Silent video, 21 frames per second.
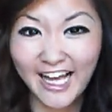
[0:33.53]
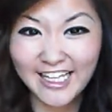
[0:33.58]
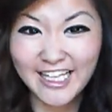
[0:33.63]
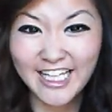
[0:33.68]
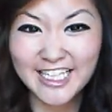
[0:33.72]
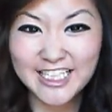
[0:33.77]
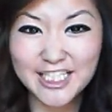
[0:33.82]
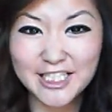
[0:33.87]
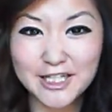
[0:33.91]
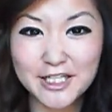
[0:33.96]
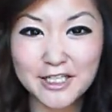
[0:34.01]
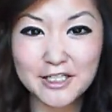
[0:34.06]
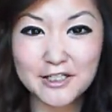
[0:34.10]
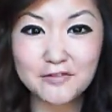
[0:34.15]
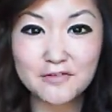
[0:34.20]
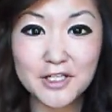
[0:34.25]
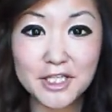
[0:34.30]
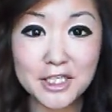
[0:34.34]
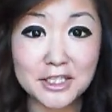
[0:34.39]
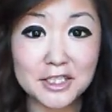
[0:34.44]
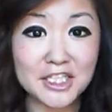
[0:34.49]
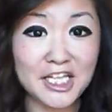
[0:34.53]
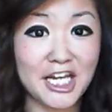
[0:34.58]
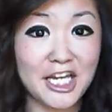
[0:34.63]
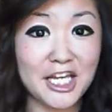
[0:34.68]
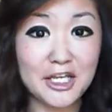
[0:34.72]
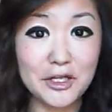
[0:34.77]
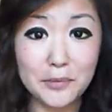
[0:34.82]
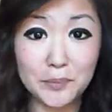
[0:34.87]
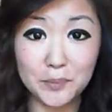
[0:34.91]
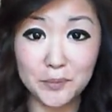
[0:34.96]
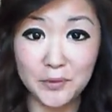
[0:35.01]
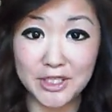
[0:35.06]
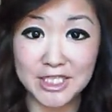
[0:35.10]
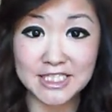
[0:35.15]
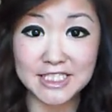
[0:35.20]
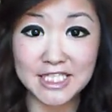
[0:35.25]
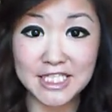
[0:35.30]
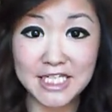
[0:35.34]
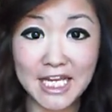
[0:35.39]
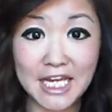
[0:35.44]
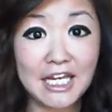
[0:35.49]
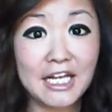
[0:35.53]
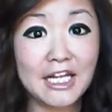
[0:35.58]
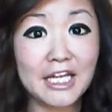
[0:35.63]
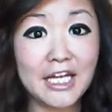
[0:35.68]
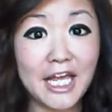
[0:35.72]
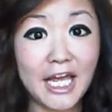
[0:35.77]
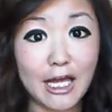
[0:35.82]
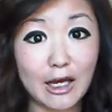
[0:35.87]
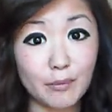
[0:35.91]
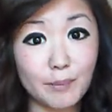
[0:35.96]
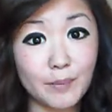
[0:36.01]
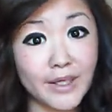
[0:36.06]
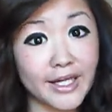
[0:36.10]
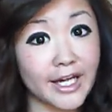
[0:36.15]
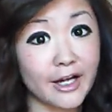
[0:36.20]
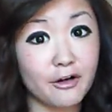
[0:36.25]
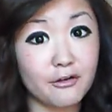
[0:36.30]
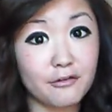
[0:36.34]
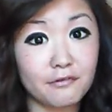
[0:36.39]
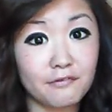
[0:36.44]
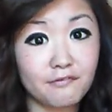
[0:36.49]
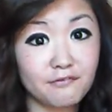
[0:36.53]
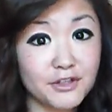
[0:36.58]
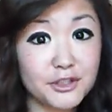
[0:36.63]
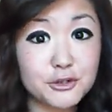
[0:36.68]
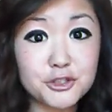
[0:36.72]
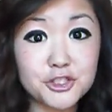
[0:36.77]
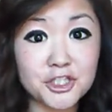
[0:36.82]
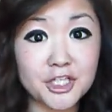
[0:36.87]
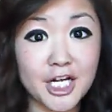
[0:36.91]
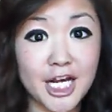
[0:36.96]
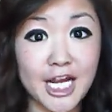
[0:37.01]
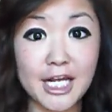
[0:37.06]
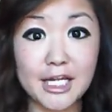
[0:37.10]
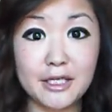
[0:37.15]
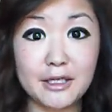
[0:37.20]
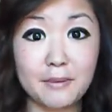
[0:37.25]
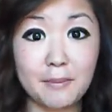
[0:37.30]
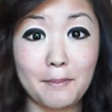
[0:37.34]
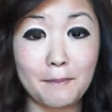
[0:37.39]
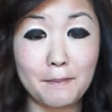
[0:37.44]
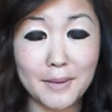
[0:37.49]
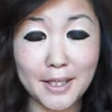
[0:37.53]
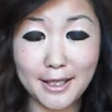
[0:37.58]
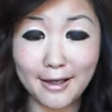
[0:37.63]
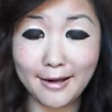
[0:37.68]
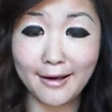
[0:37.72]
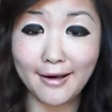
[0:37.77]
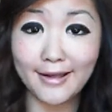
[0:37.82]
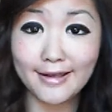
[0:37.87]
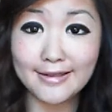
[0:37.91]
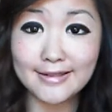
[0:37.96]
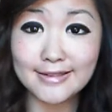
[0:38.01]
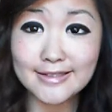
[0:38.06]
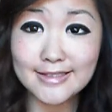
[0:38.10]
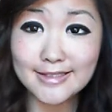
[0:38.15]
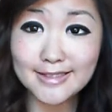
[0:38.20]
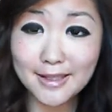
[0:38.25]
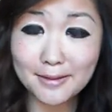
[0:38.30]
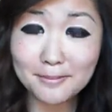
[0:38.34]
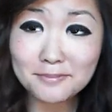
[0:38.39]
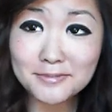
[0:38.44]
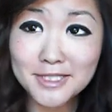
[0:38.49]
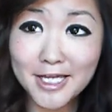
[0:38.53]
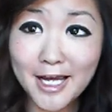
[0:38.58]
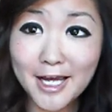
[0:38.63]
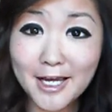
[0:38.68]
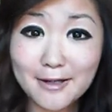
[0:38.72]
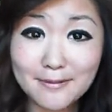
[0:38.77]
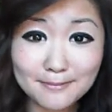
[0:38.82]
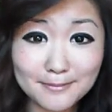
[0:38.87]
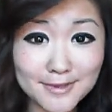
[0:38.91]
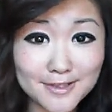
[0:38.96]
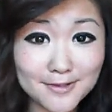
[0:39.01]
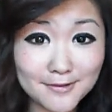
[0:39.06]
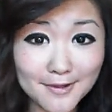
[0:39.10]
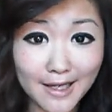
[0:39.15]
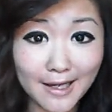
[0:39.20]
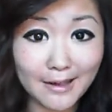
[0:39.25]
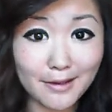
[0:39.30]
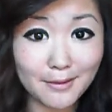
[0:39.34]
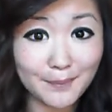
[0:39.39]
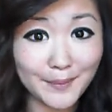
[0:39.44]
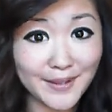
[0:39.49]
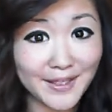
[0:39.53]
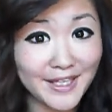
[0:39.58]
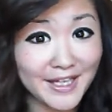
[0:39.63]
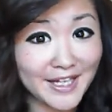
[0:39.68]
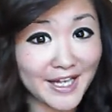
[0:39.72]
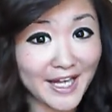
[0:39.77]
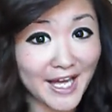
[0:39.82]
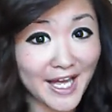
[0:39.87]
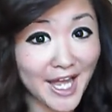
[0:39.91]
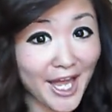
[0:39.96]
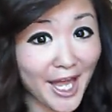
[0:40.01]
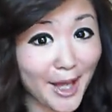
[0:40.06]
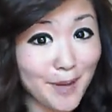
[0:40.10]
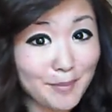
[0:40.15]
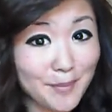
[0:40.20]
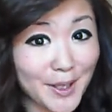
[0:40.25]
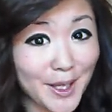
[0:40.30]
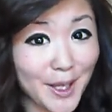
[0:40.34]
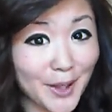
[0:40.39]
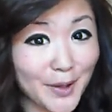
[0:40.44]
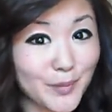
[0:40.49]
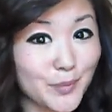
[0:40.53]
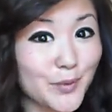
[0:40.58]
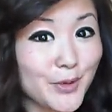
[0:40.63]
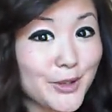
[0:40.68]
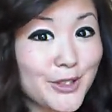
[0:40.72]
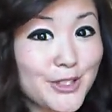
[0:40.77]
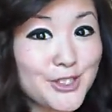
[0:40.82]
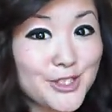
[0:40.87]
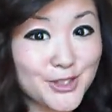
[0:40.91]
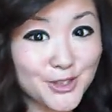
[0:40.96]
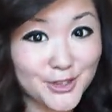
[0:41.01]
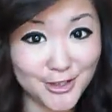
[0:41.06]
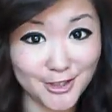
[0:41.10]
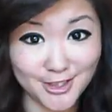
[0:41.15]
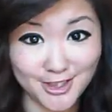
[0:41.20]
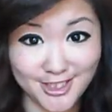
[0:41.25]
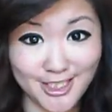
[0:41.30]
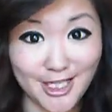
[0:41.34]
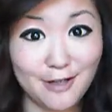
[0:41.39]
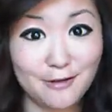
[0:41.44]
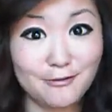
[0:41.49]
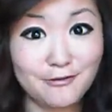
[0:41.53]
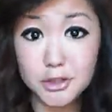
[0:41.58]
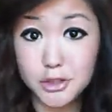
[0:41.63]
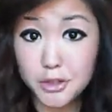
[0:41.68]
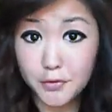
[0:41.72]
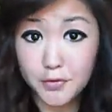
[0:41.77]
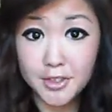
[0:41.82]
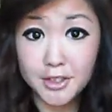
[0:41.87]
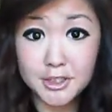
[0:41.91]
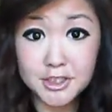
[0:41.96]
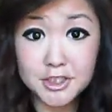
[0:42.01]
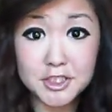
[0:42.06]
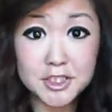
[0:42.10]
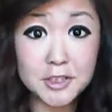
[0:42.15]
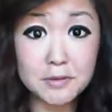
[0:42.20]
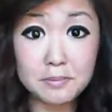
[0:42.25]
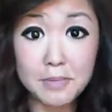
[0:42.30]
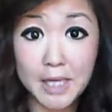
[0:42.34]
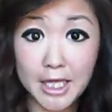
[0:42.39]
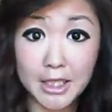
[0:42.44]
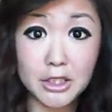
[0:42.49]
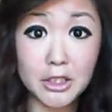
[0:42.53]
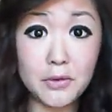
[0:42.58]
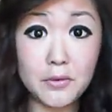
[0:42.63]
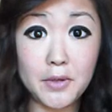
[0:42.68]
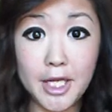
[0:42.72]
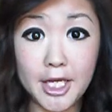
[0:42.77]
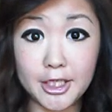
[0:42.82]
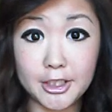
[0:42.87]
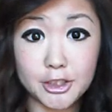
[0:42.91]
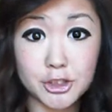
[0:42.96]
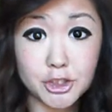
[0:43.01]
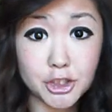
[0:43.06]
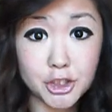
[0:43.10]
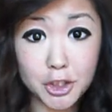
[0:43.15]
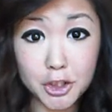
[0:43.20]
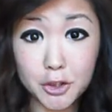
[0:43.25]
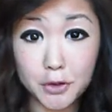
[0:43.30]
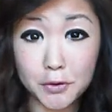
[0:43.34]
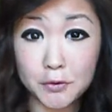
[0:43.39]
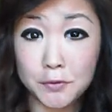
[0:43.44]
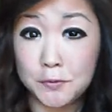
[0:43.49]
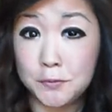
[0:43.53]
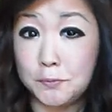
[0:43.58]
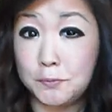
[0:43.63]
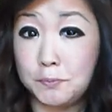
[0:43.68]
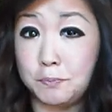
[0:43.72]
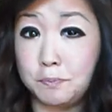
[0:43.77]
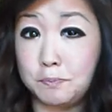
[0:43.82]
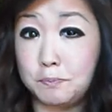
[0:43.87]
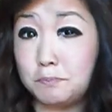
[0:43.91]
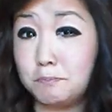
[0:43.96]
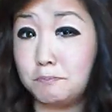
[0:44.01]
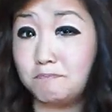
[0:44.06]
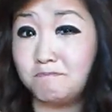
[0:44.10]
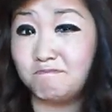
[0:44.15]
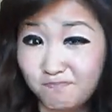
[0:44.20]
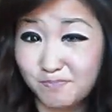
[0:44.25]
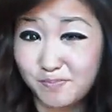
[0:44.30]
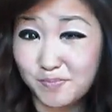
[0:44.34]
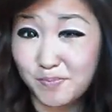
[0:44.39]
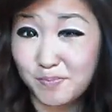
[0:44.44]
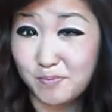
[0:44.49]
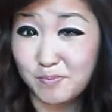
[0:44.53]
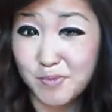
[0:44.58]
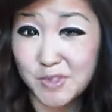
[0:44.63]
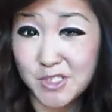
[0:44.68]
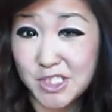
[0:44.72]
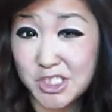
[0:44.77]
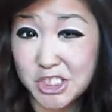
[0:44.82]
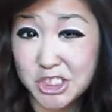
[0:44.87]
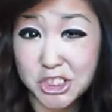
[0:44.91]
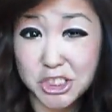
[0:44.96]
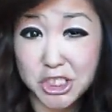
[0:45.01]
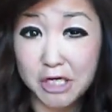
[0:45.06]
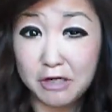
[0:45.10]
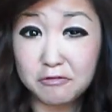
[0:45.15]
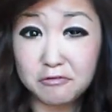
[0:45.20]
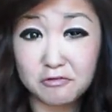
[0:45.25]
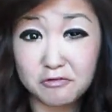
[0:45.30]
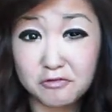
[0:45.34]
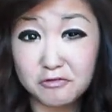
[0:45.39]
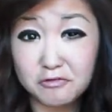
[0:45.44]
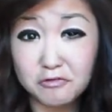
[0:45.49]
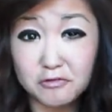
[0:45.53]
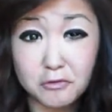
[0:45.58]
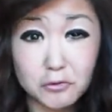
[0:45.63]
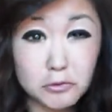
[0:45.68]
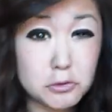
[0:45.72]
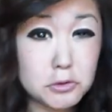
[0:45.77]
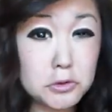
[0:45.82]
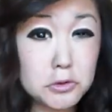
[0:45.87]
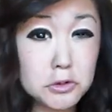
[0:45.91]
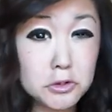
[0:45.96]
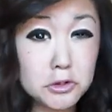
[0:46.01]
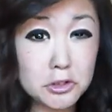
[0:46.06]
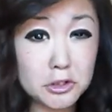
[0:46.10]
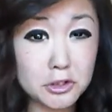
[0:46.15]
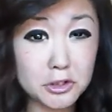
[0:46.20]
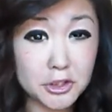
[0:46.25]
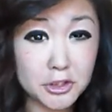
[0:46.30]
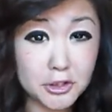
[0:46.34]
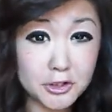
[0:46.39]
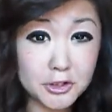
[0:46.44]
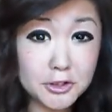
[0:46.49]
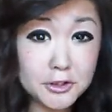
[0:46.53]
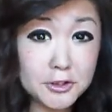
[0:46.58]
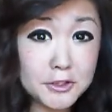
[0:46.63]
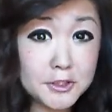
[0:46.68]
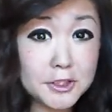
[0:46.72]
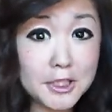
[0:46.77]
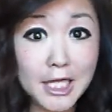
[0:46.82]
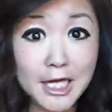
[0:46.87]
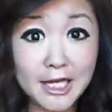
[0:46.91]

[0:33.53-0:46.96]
I like to think of it like present Hannah helping out future Hannah because sometimes you gotta be a happy helper to yourself. So there's some Hello Hannah Cho stuff for your